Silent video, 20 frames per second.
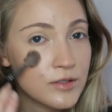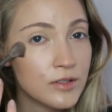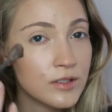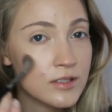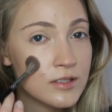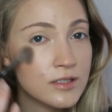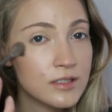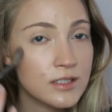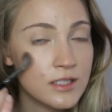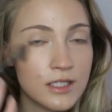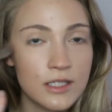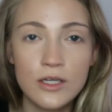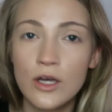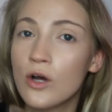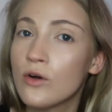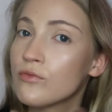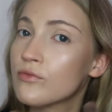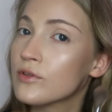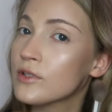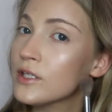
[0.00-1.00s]
you can see,
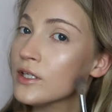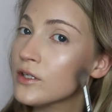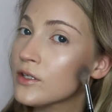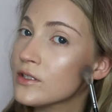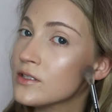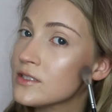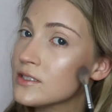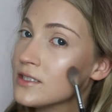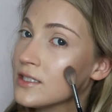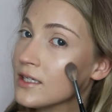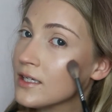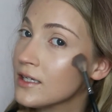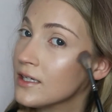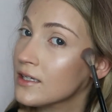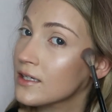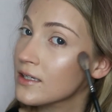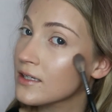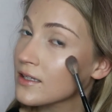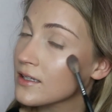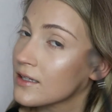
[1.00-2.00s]
hopefully you could
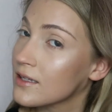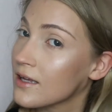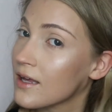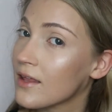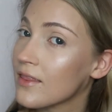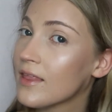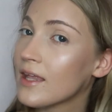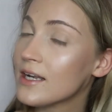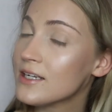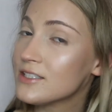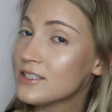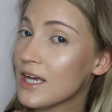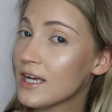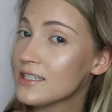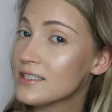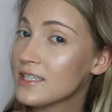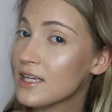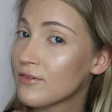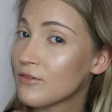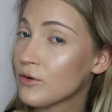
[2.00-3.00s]
see, but it
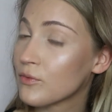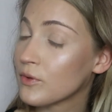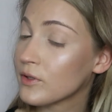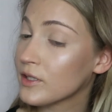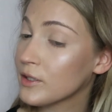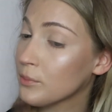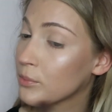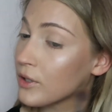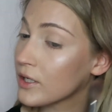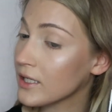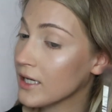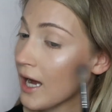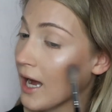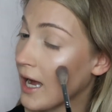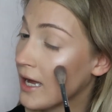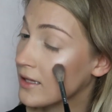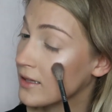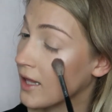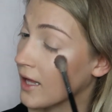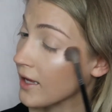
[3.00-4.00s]
does give a really pretty
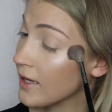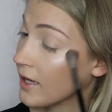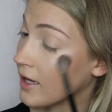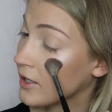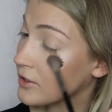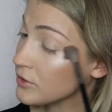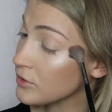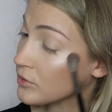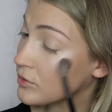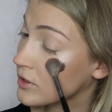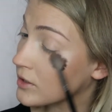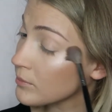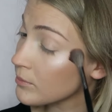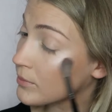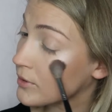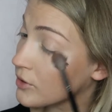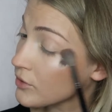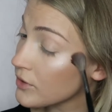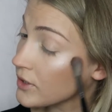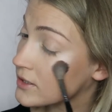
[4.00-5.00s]
highlight, and you can
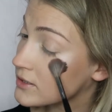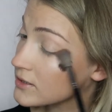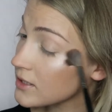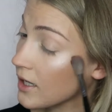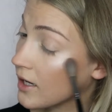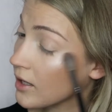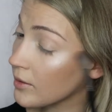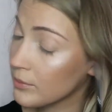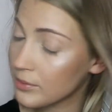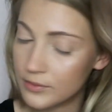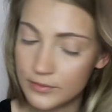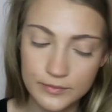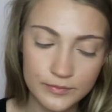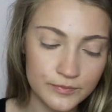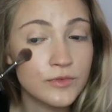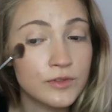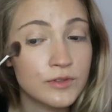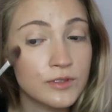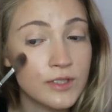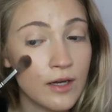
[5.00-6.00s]
build this up.
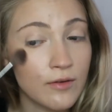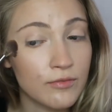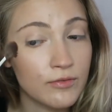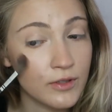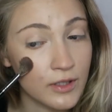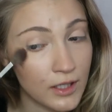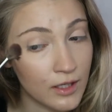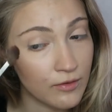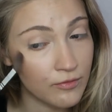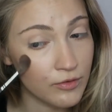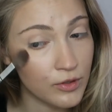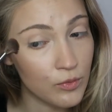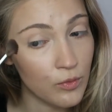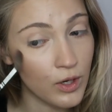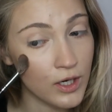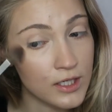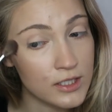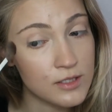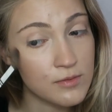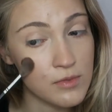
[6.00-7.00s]
Definitely, if you
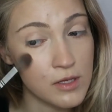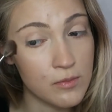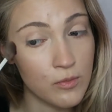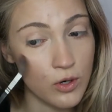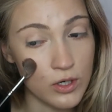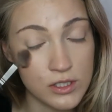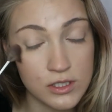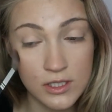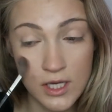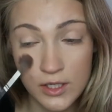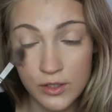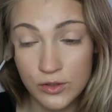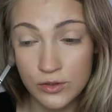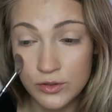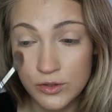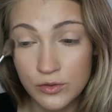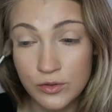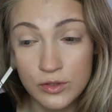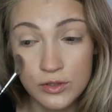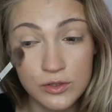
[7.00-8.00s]
want it to be more subtle,
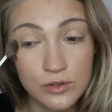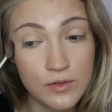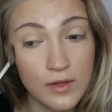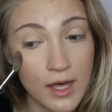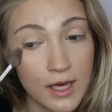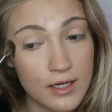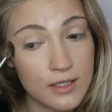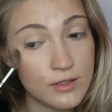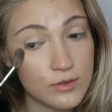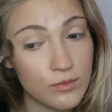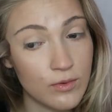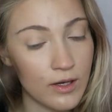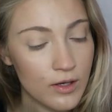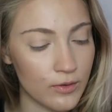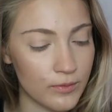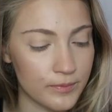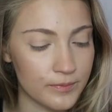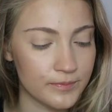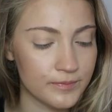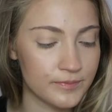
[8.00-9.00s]
you can do that as
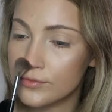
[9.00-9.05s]
well.